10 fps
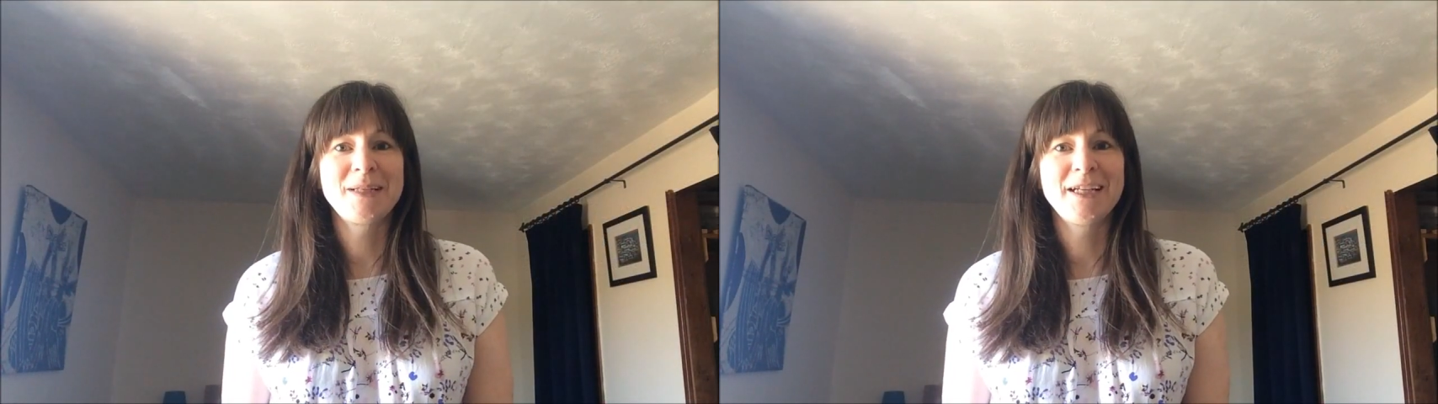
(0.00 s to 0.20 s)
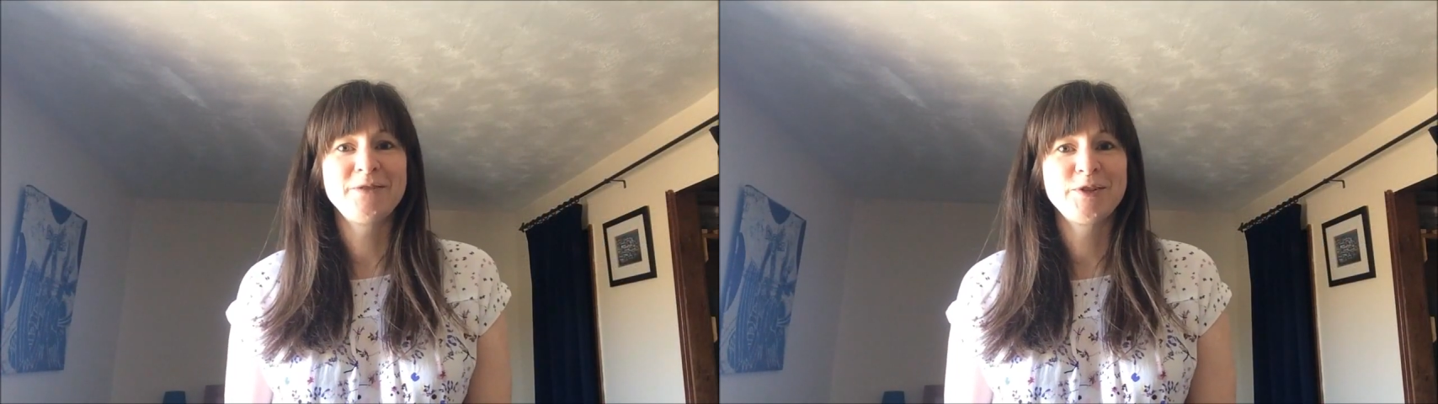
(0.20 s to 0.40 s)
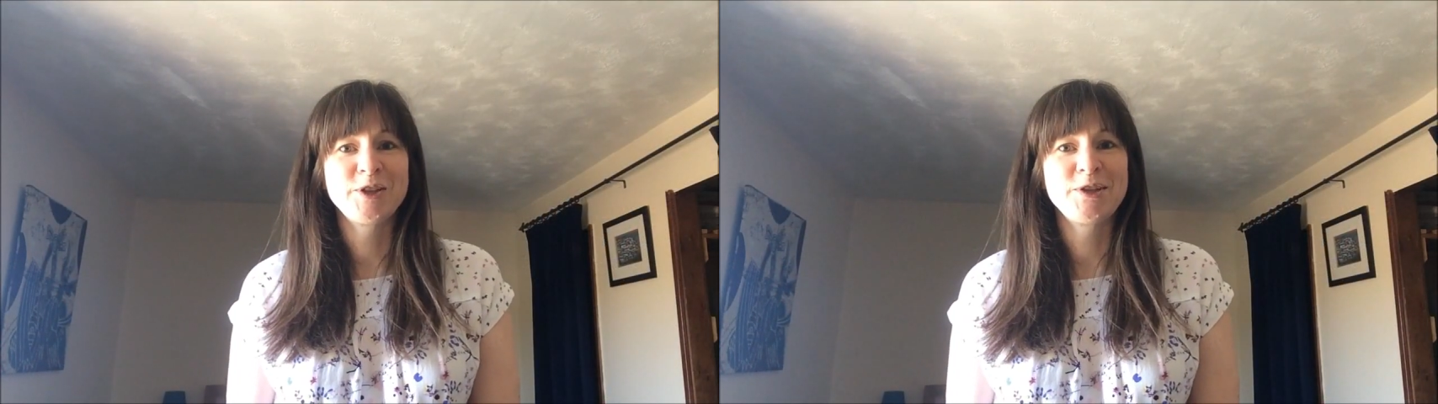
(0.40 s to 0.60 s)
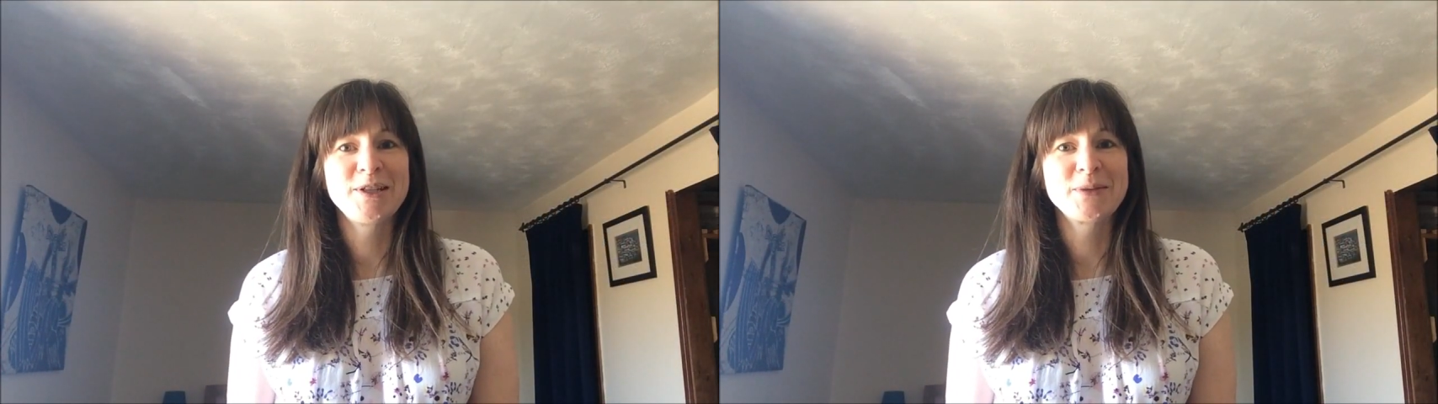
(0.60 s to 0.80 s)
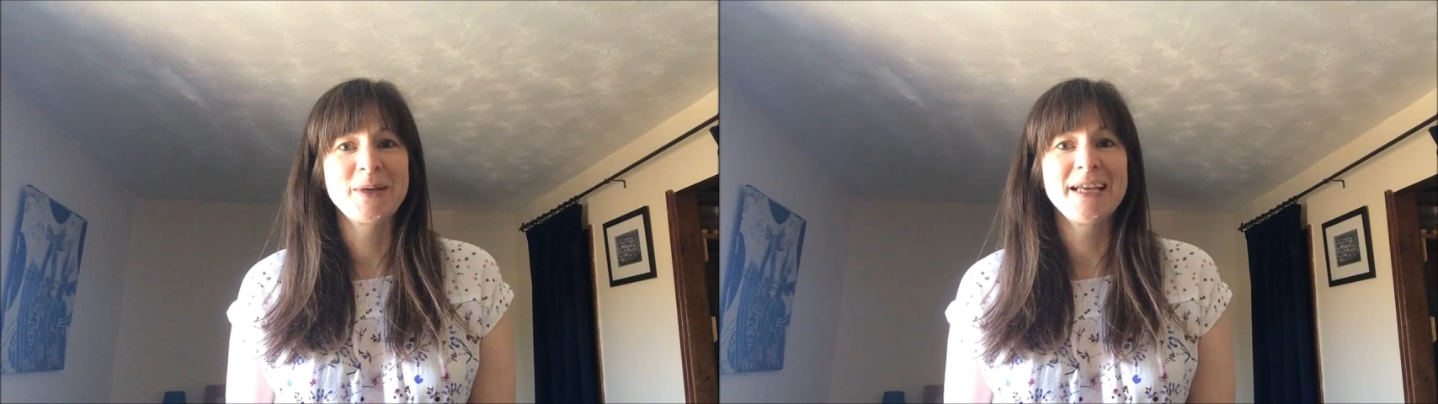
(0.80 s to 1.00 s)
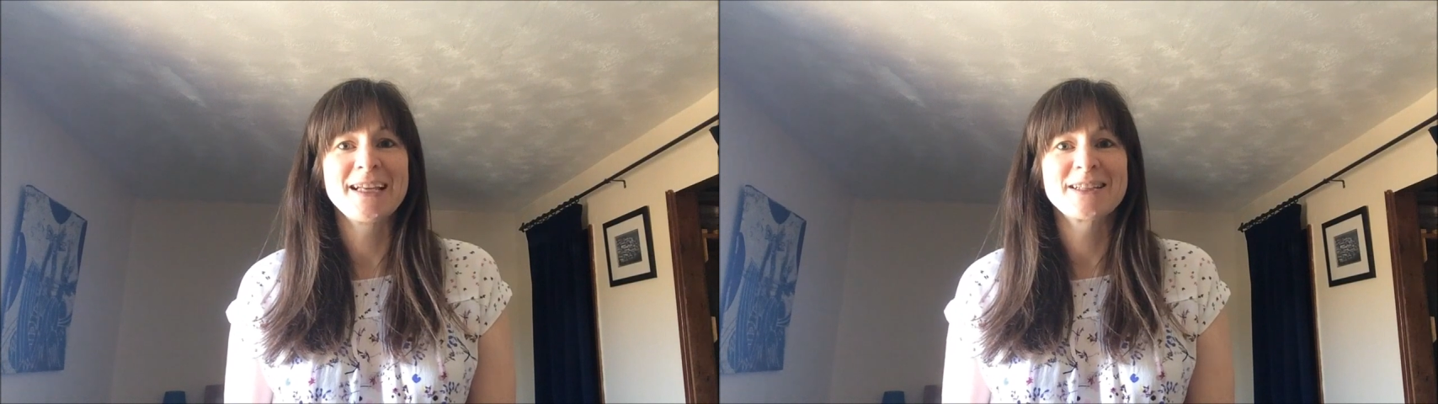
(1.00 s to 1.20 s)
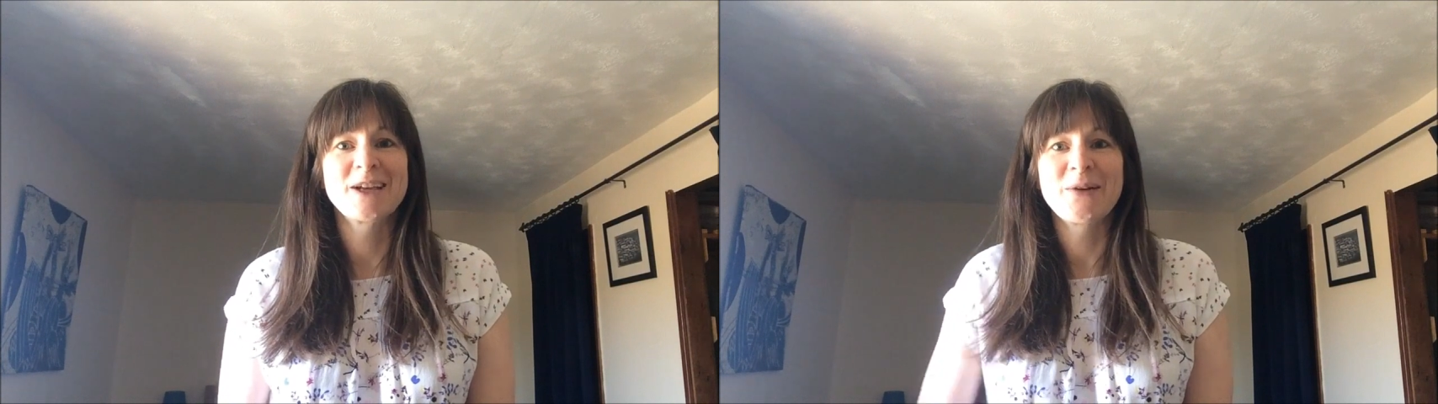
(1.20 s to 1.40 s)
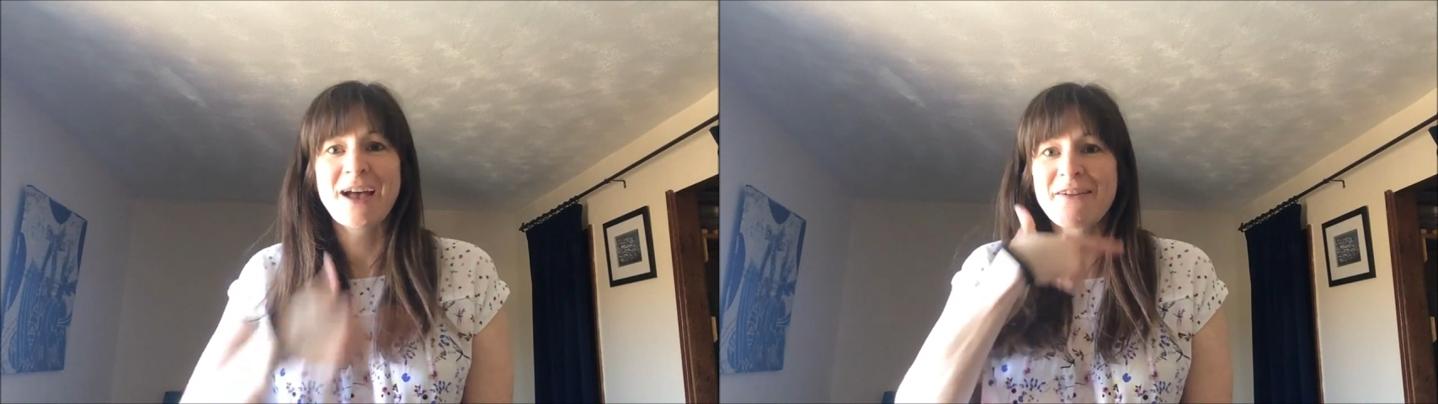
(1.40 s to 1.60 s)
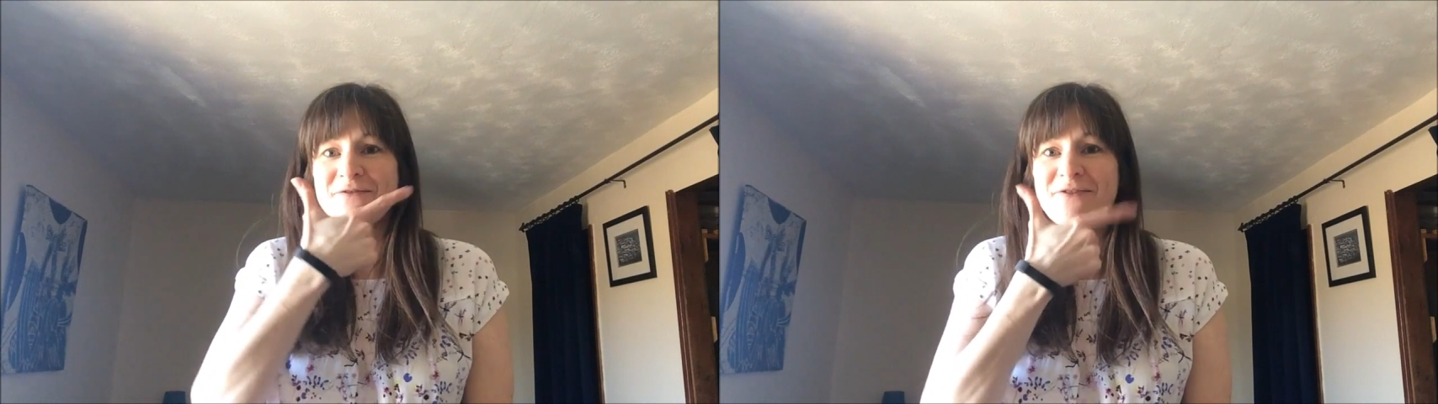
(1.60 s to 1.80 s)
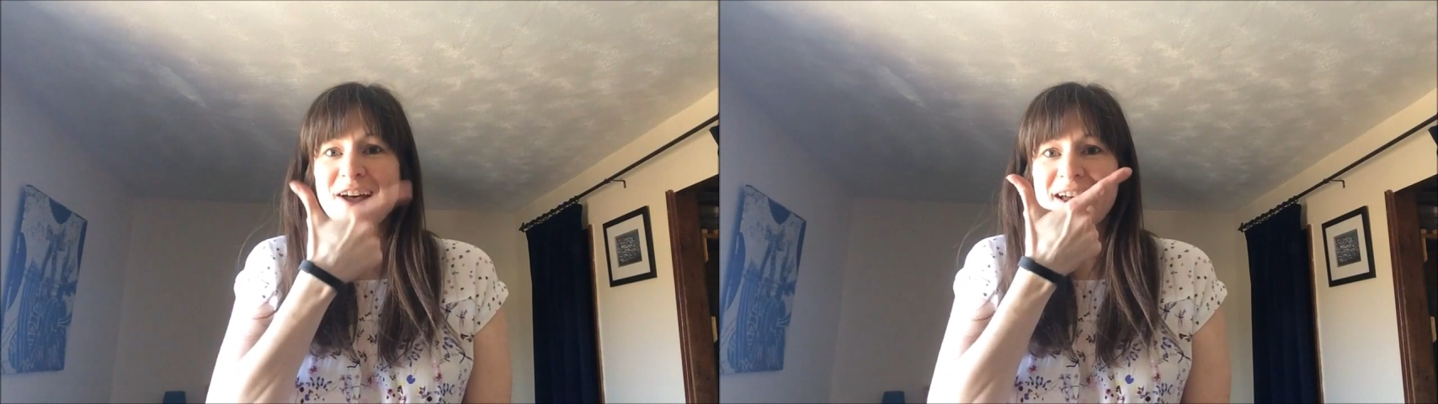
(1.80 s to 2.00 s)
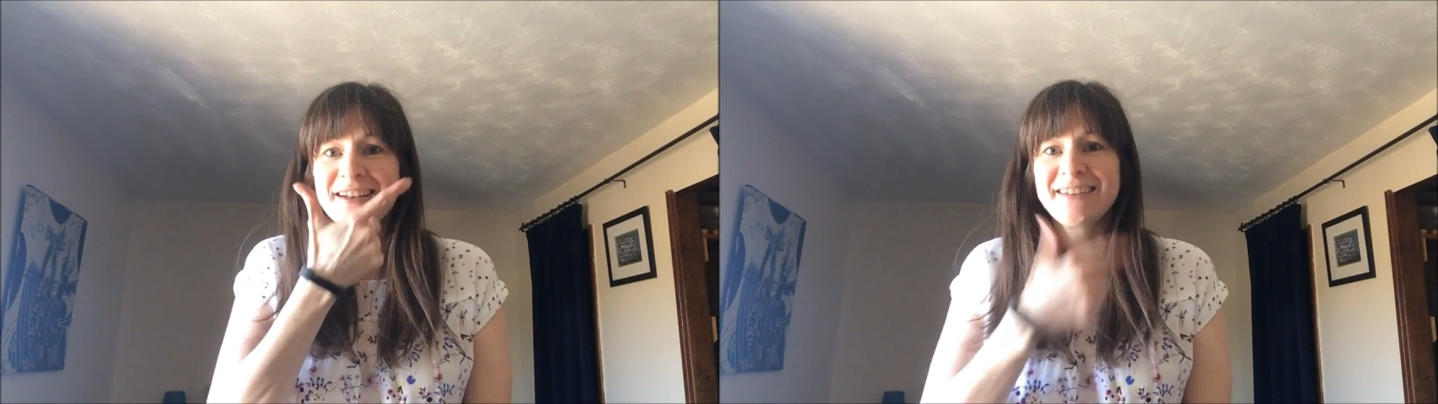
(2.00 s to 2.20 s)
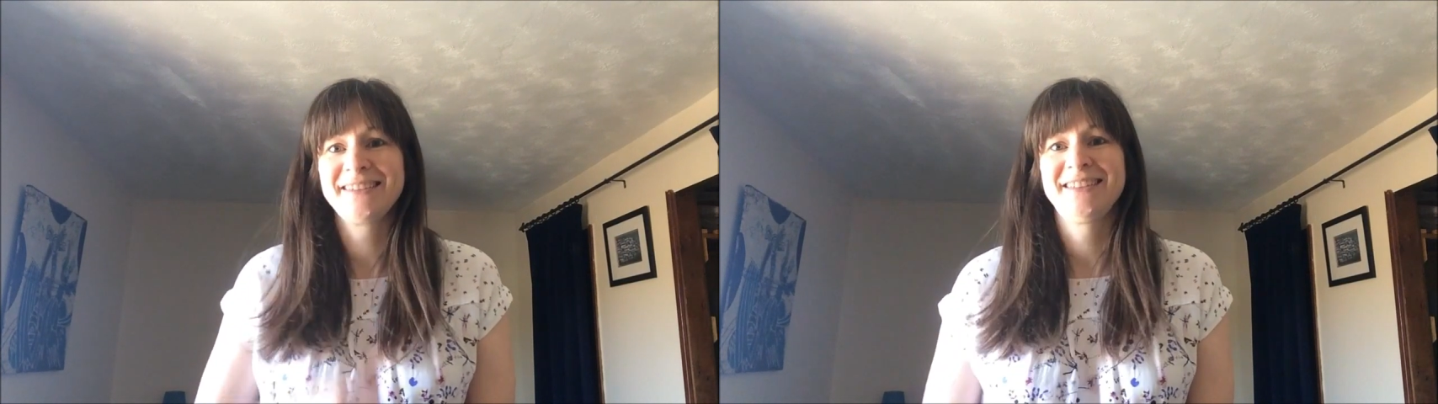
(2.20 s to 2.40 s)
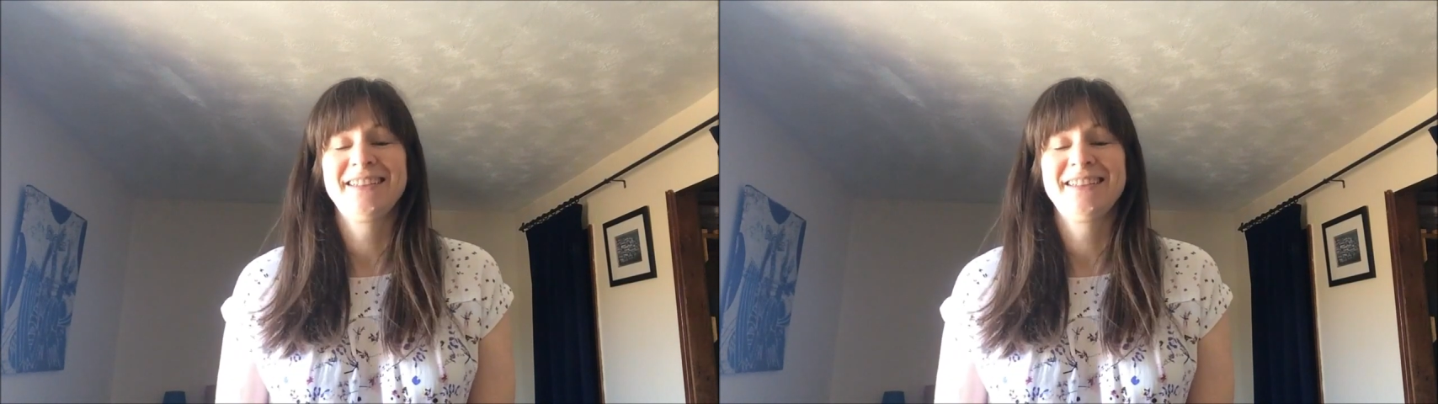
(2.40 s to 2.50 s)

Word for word: planned for you this week, so have fun